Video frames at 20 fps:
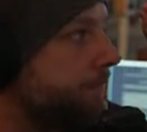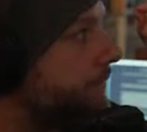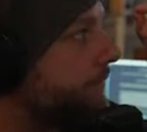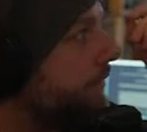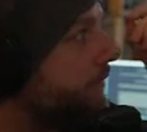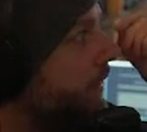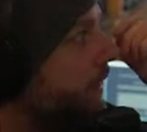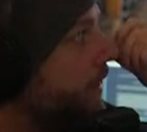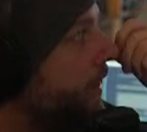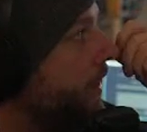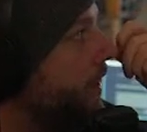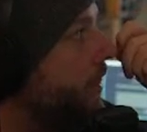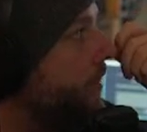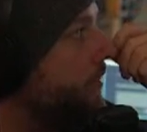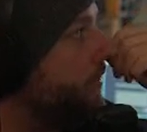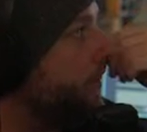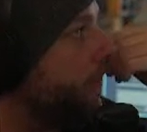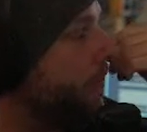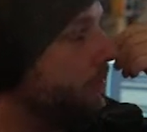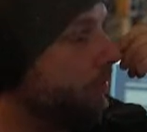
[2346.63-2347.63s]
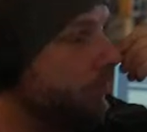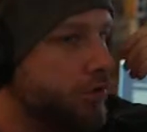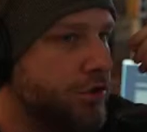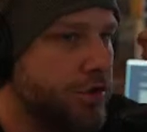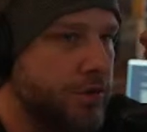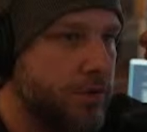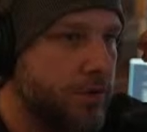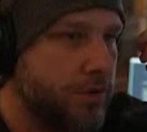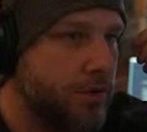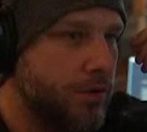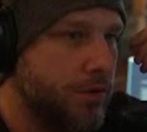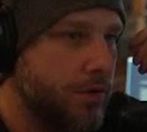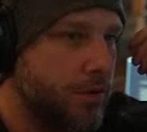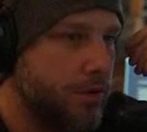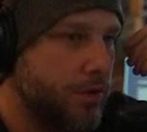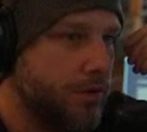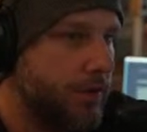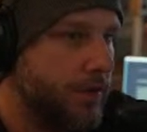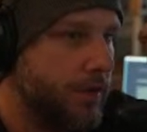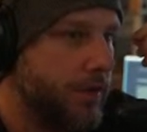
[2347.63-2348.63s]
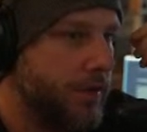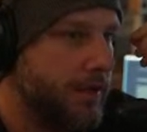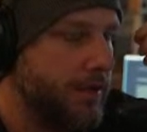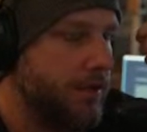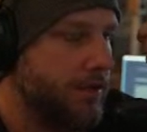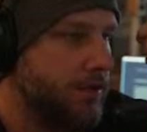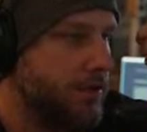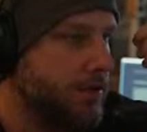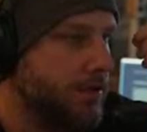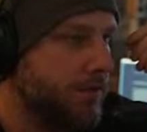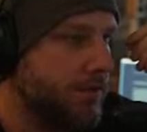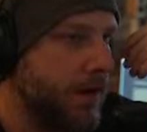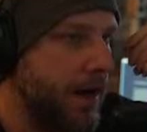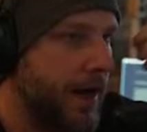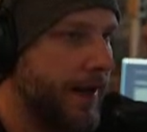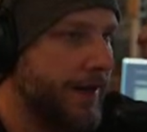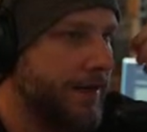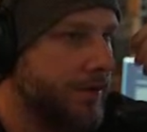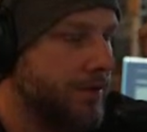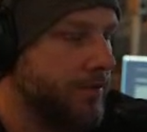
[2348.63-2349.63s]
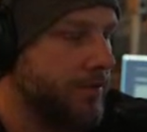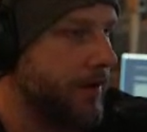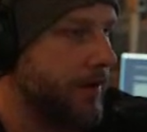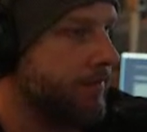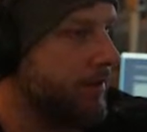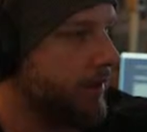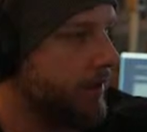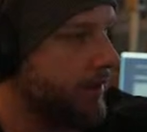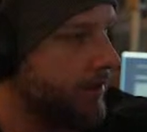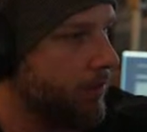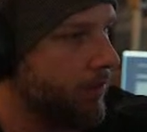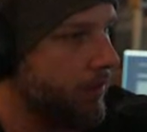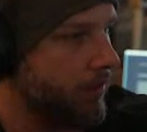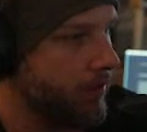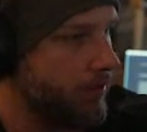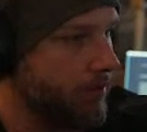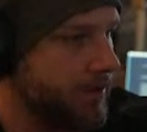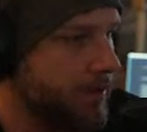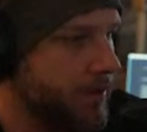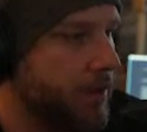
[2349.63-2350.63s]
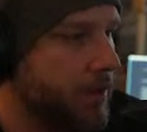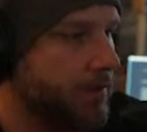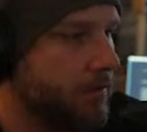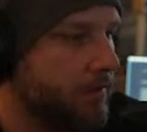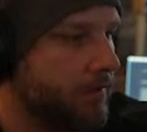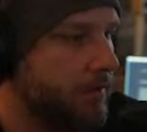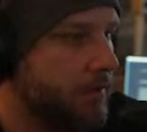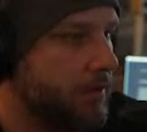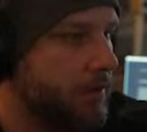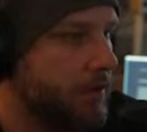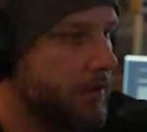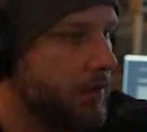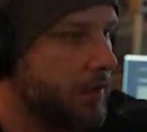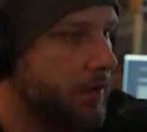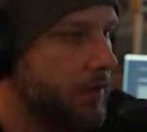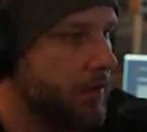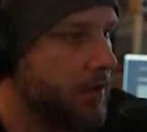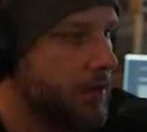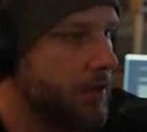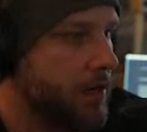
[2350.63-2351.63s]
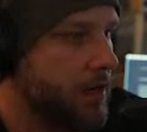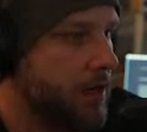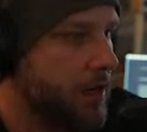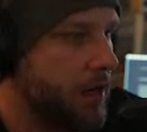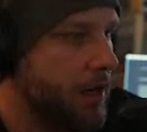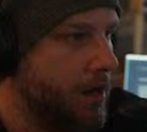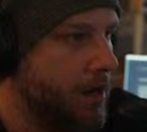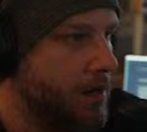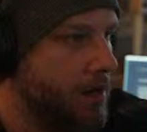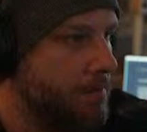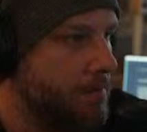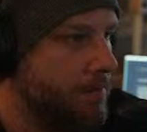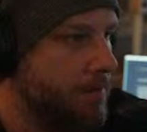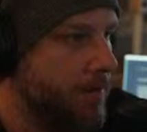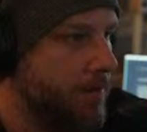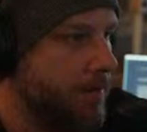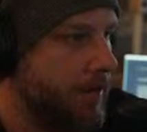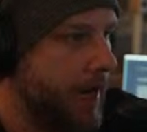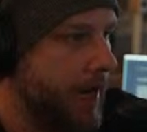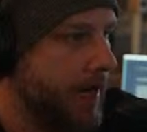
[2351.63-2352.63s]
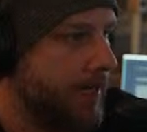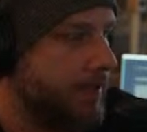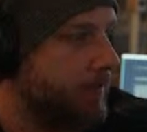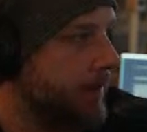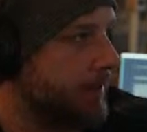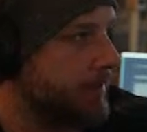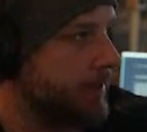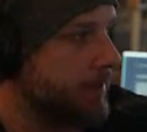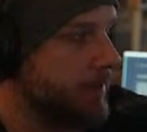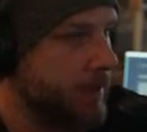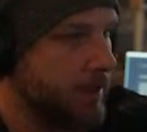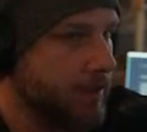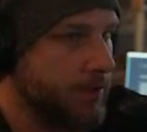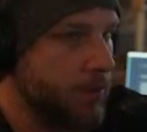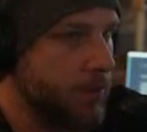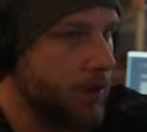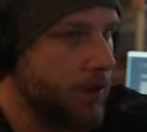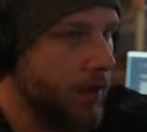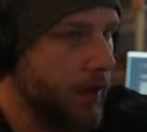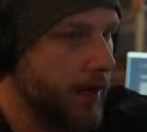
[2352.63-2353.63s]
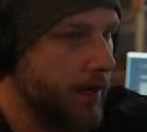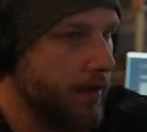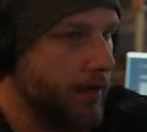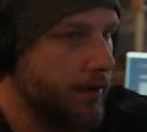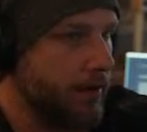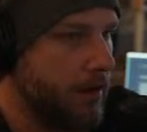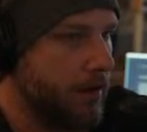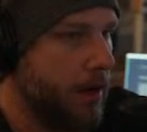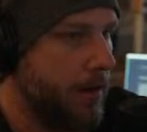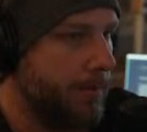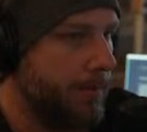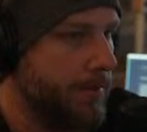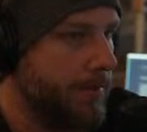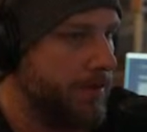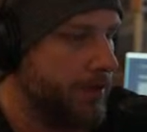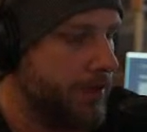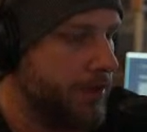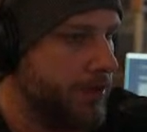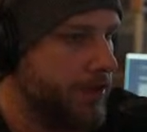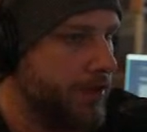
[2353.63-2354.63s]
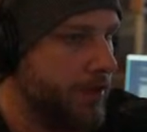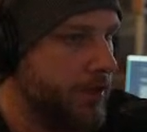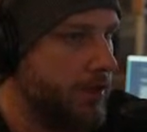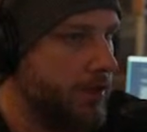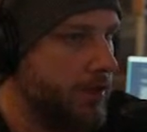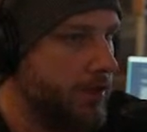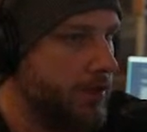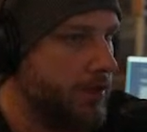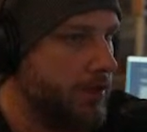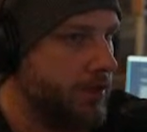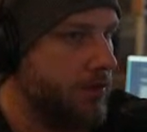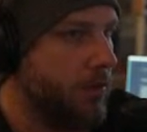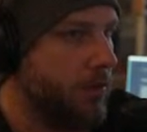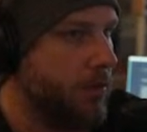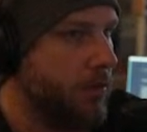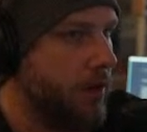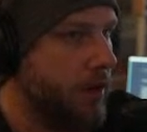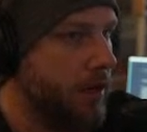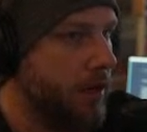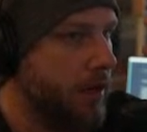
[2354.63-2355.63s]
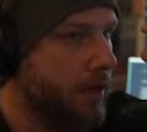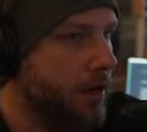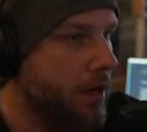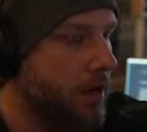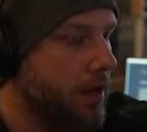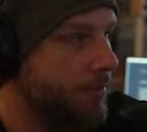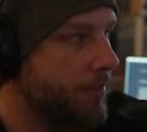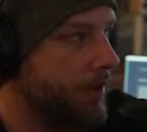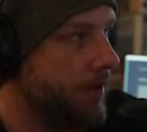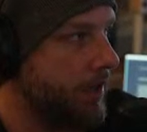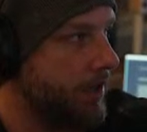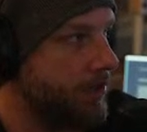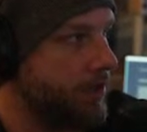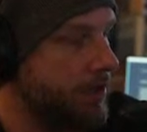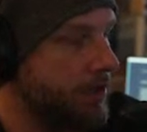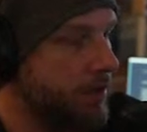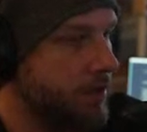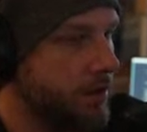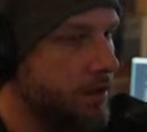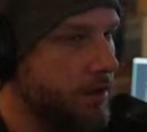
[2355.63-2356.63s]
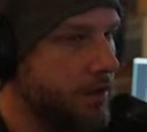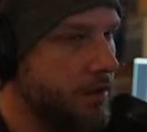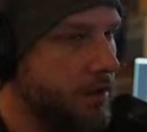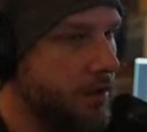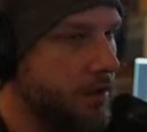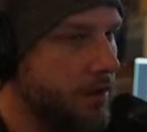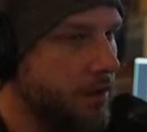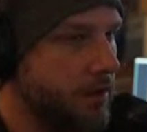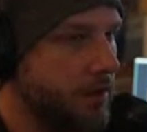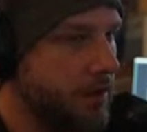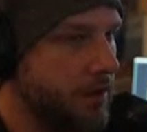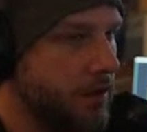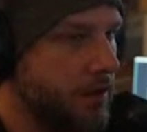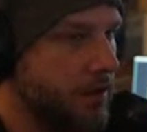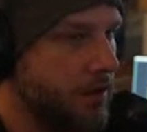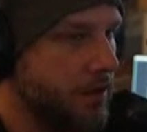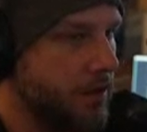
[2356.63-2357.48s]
you don't need to try to do everything one yourself. There's aspects of this where like the composition, the story, the combination, the